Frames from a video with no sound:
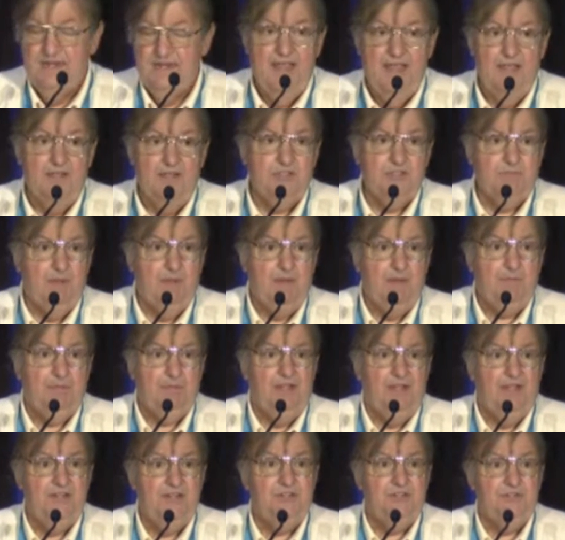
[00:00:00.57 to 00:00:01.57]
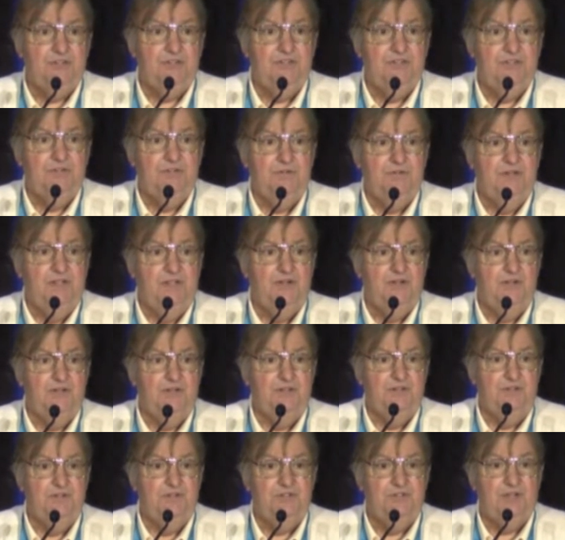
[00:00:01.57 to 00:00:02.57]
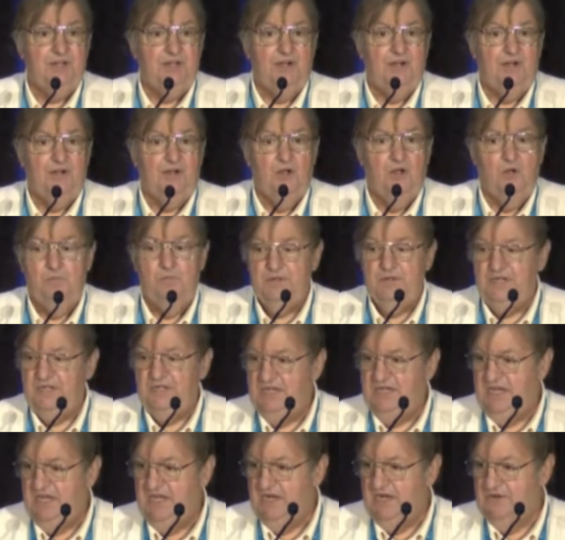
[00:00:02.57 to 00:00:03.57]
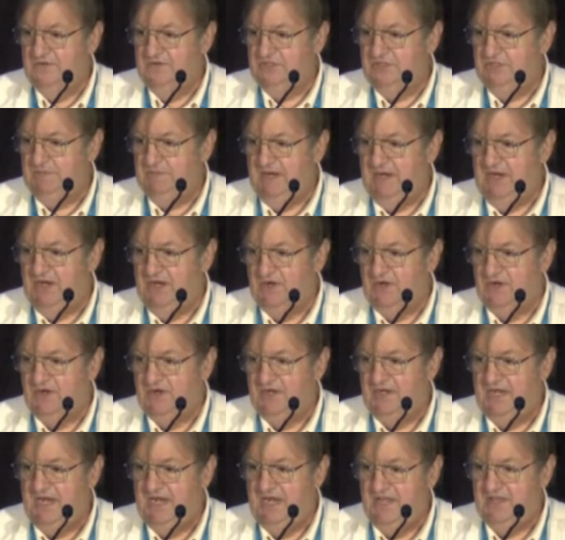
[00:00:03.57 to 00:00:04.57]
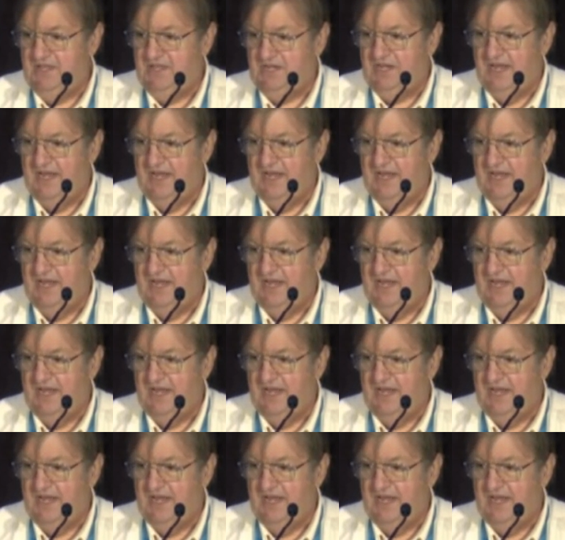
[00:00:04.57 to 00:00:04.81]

Now it's my pleasure to introduce our opening keynote speaker, Keith